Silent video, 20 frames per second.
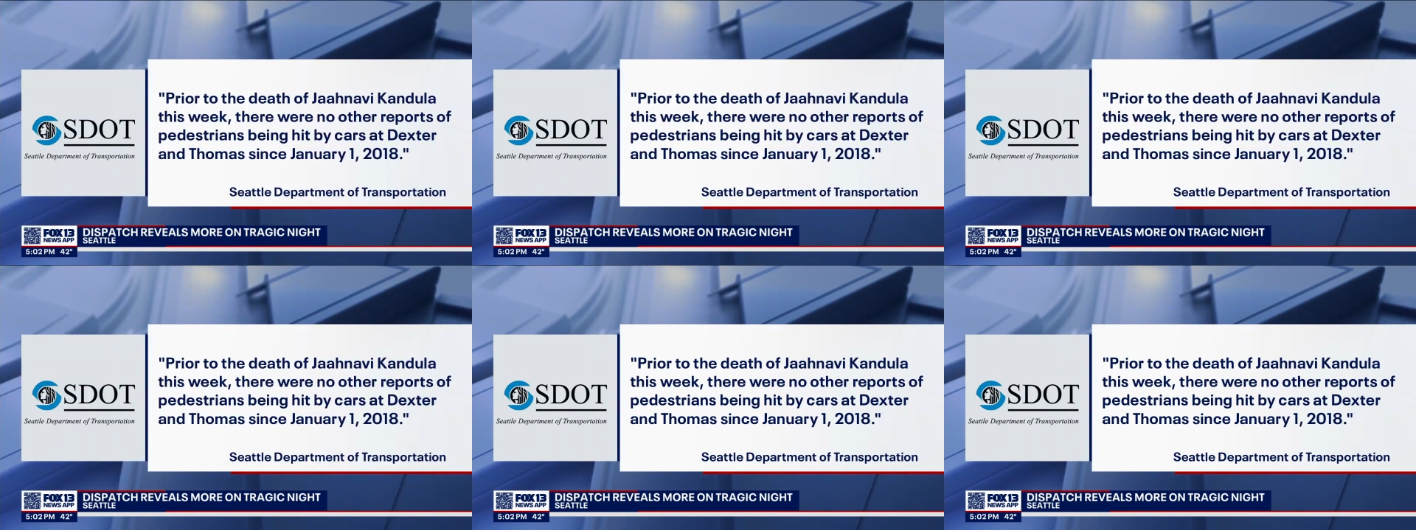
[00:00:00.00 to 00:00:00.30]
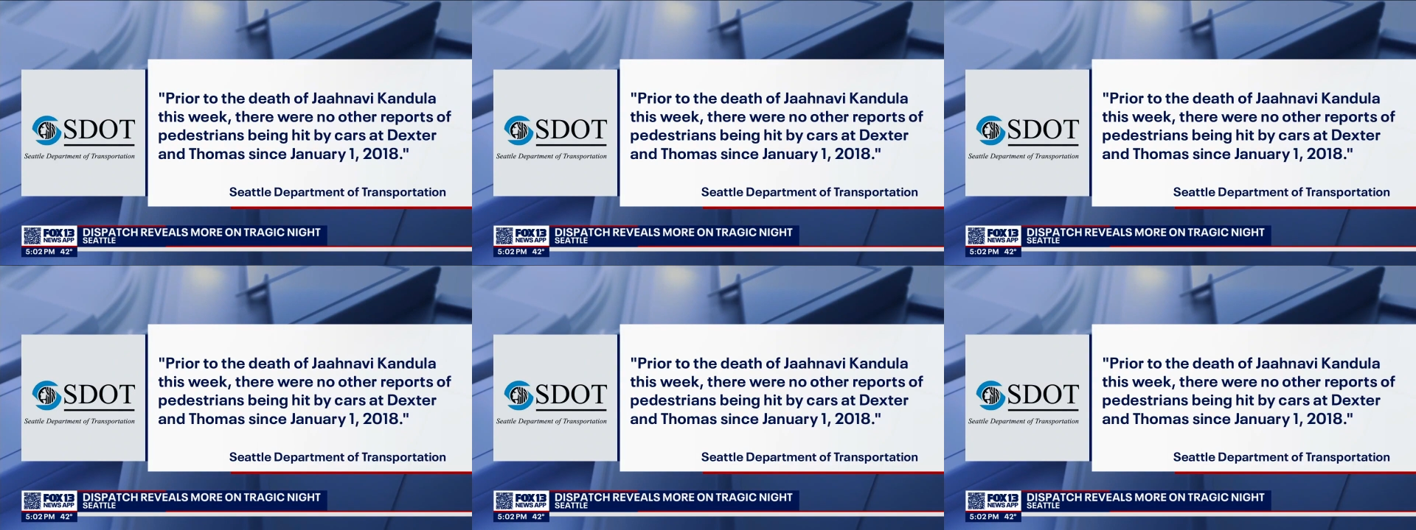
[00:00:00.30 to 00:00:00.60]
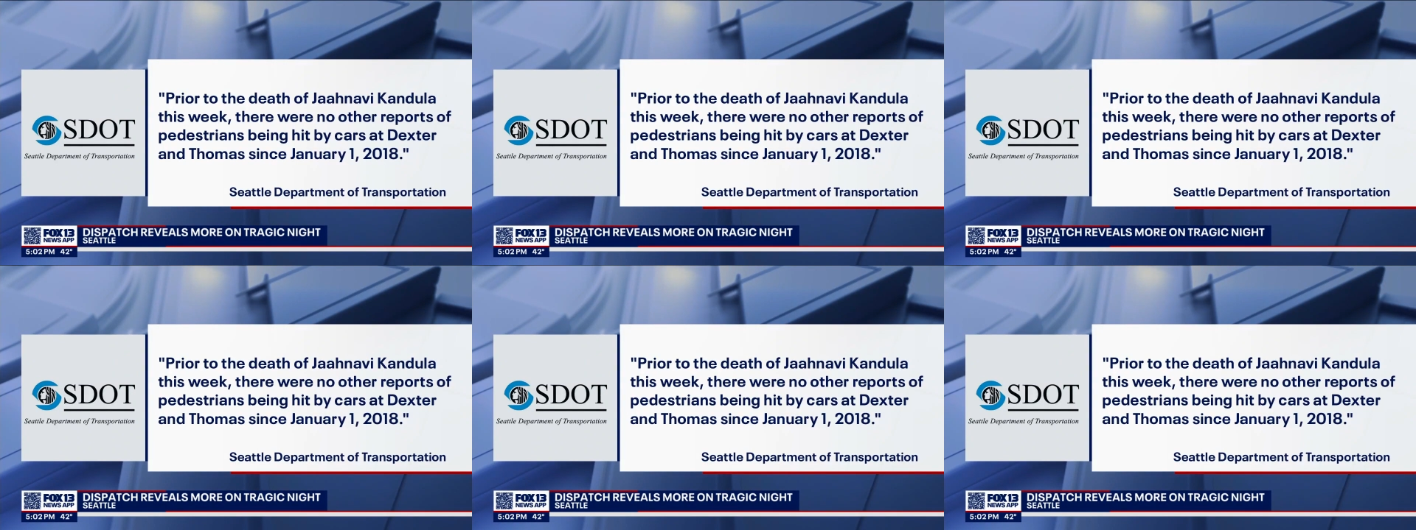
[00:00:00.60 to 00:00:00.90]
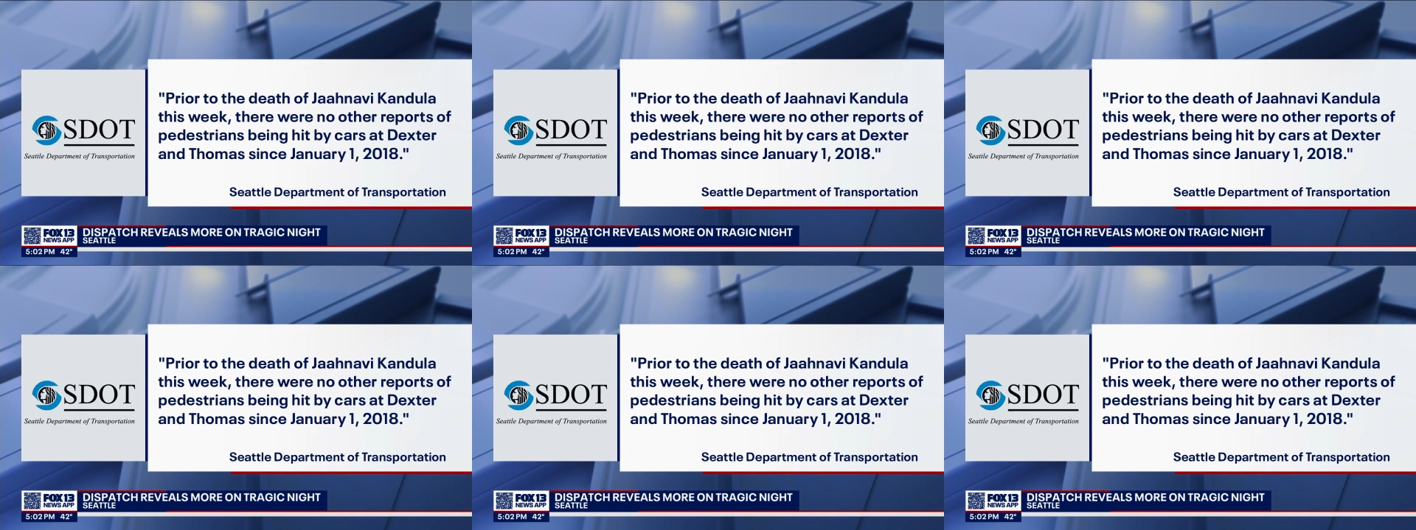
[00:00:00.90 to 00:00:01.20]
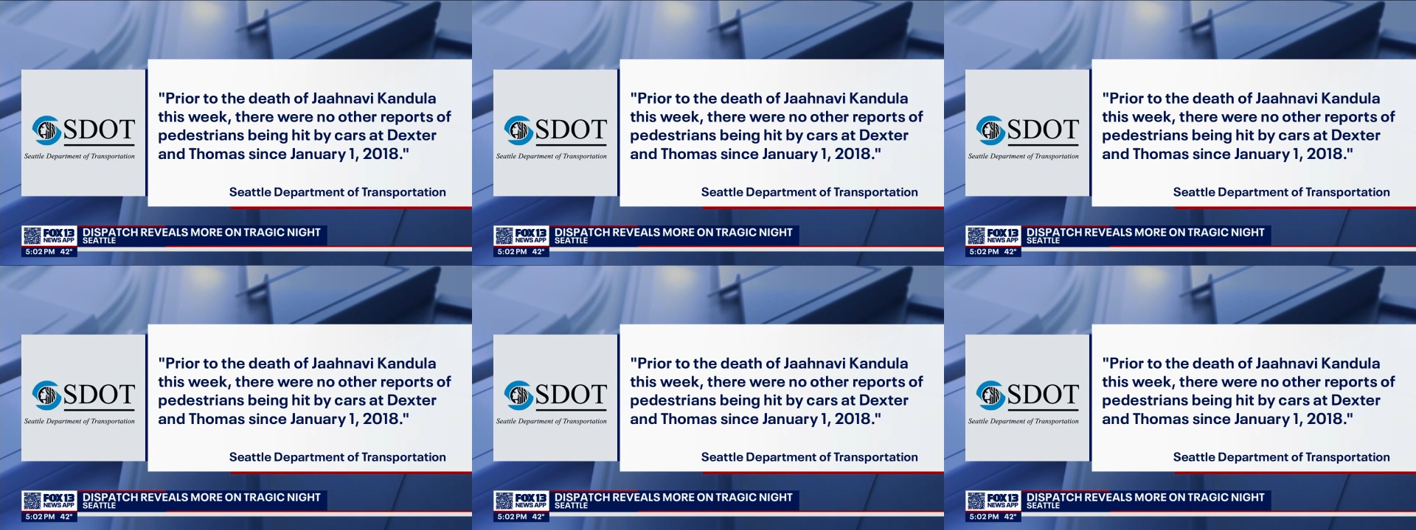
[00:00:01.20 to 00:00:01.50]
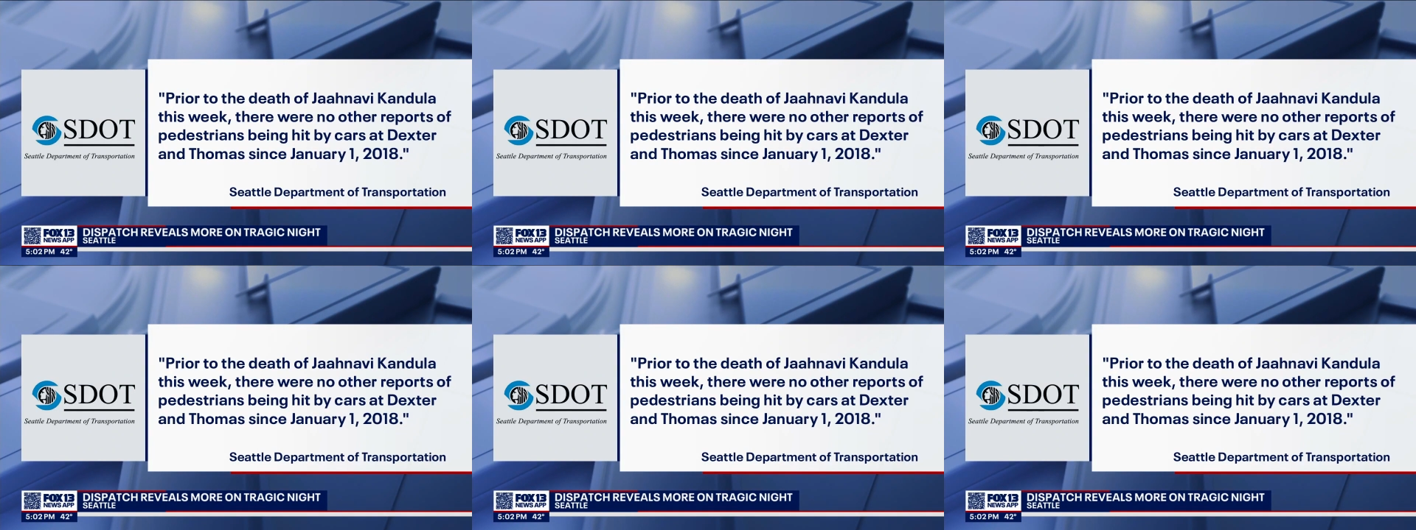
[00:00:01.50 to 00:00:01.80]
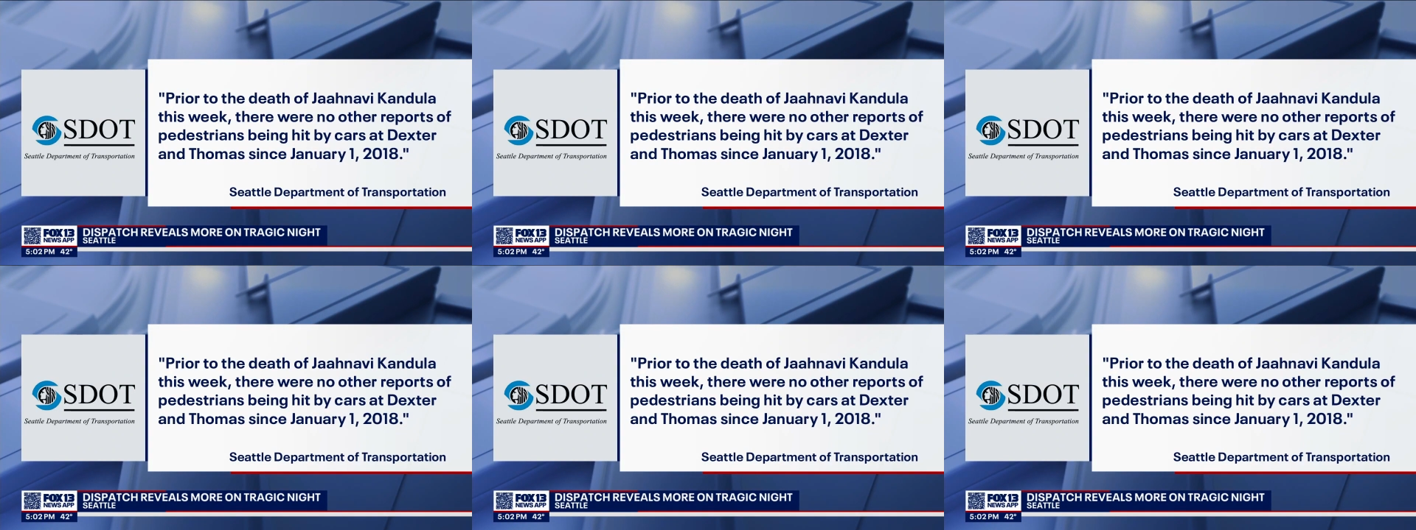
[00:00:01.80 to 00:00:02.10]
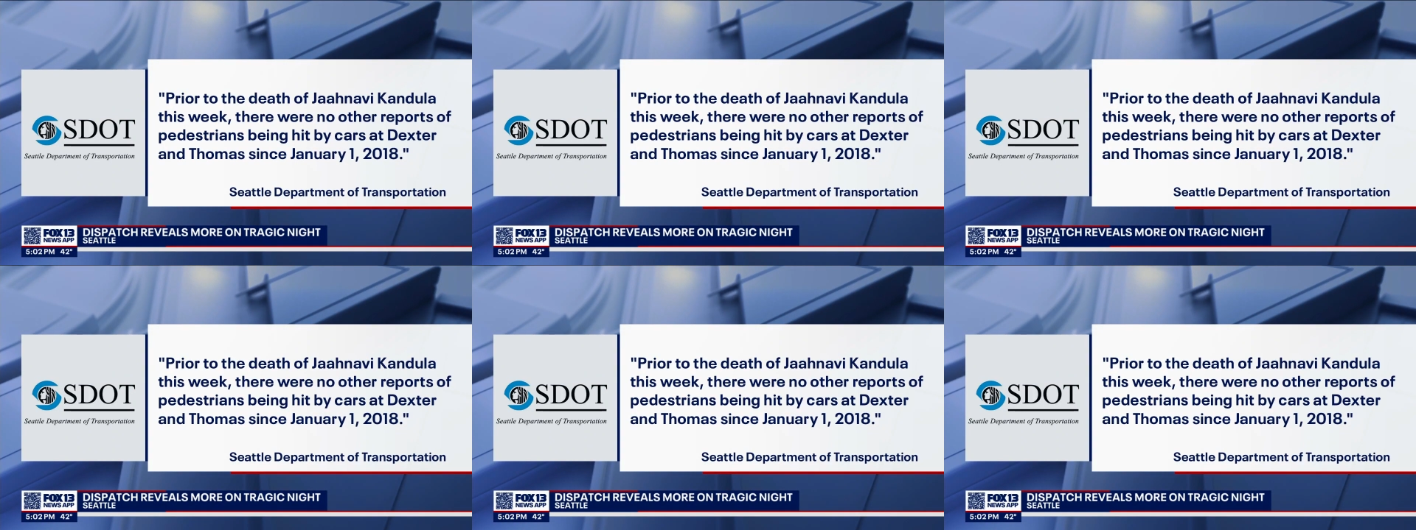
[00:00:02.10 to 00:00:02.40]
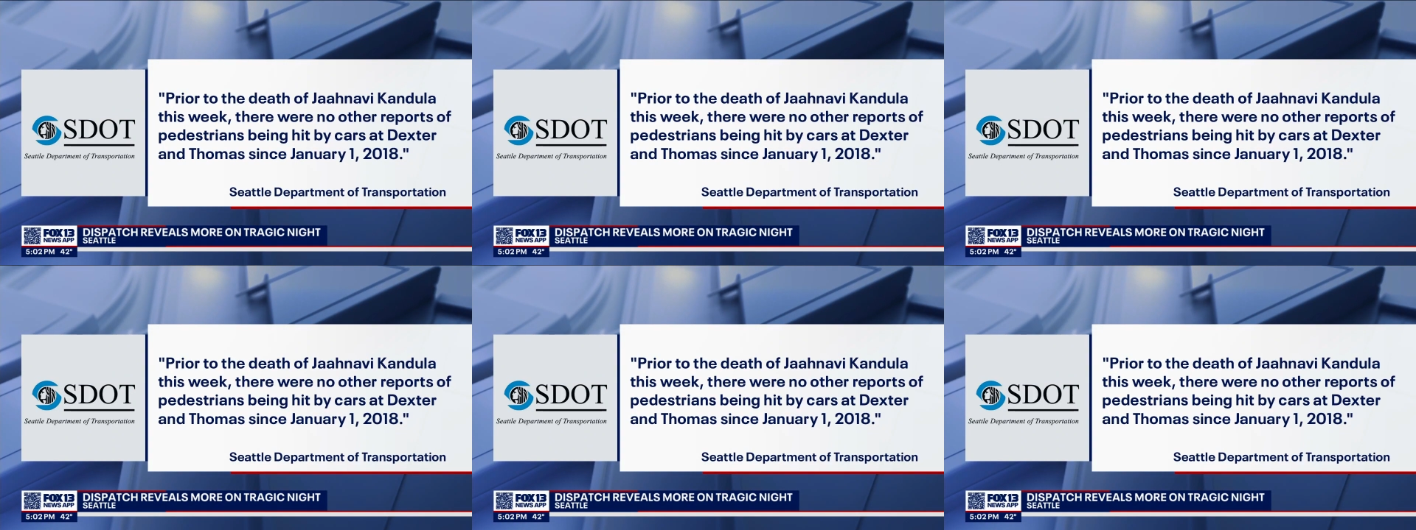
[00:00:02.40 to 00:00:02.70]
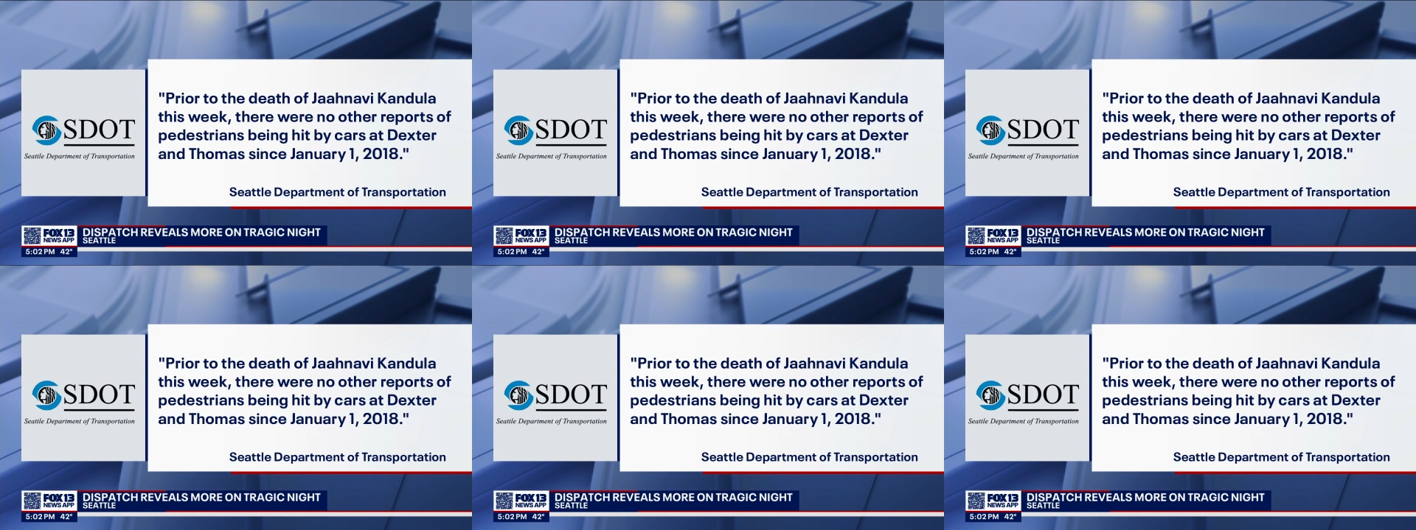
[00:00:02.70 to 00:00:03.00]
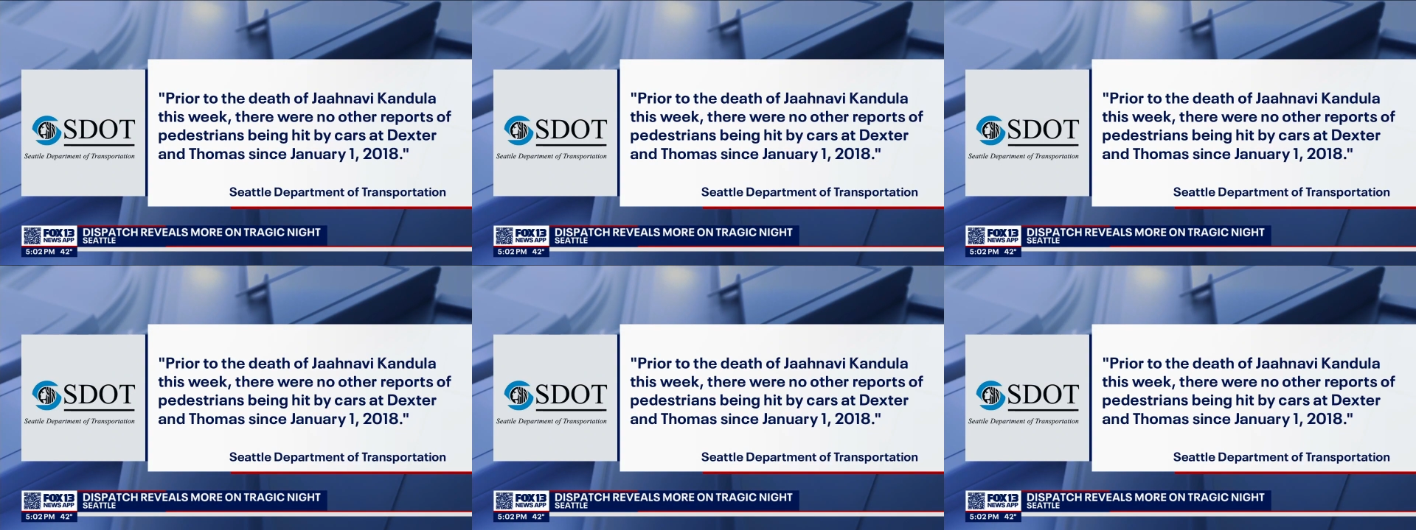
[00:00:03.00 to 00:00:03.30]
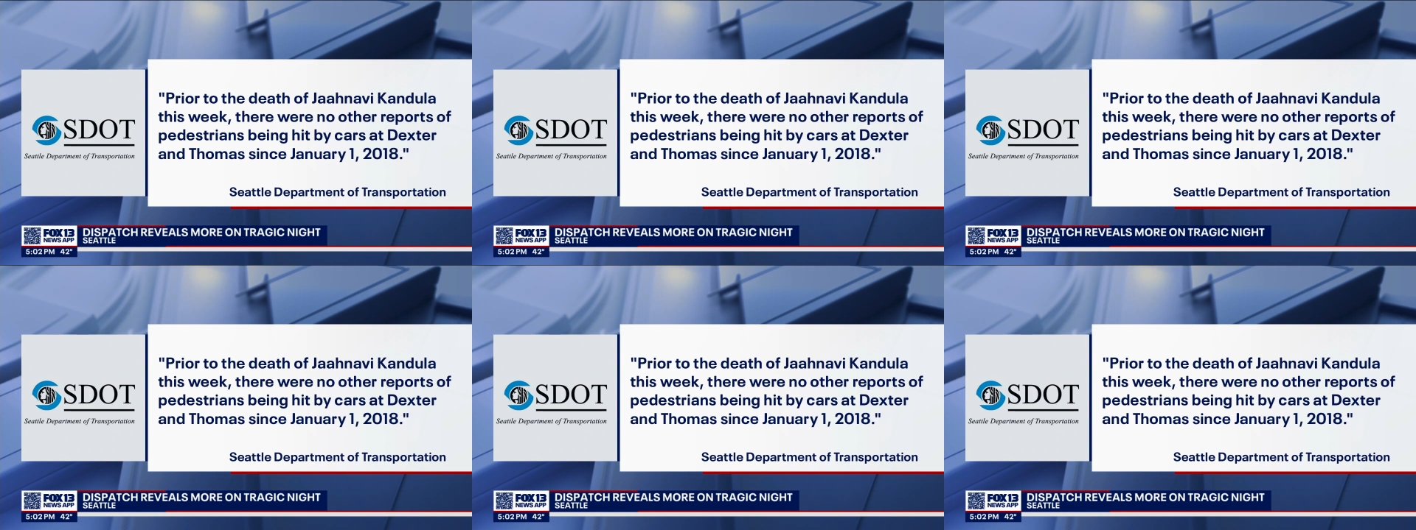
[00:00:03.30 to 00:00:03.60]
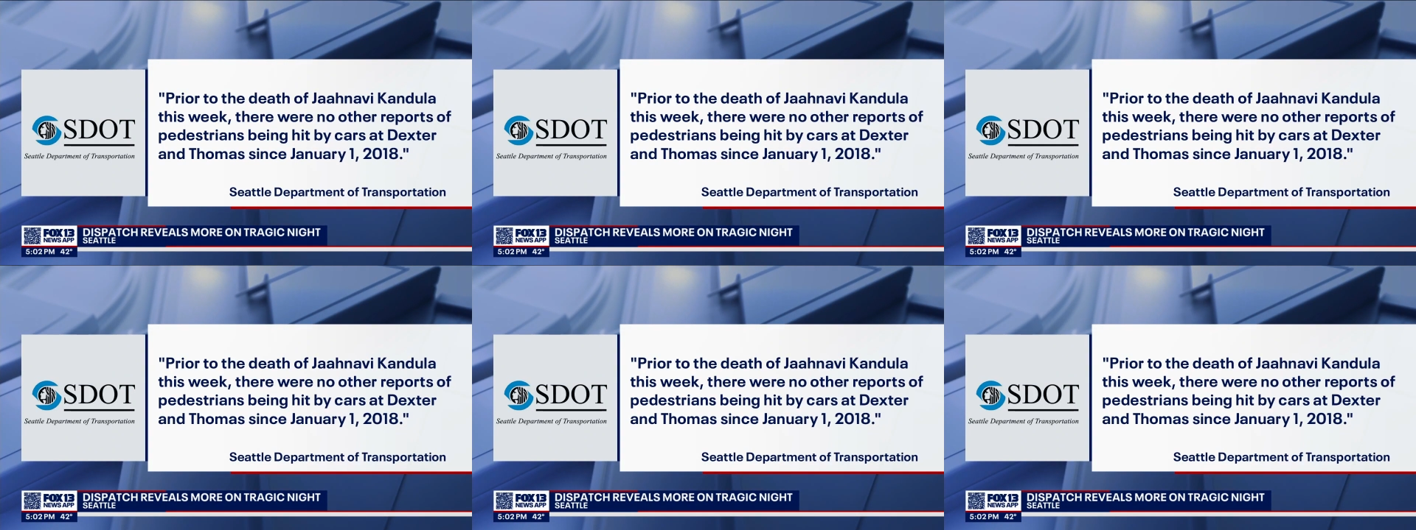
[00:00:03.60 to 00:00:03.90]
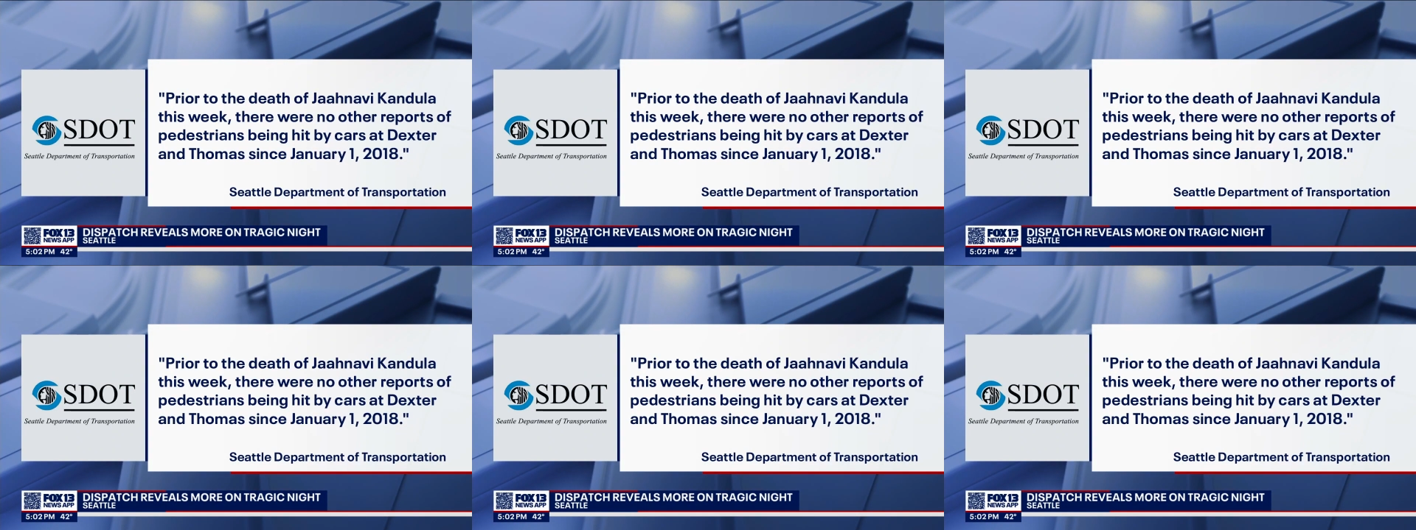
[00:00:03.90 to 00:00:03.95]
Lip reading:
Nobody's mouth can be seen.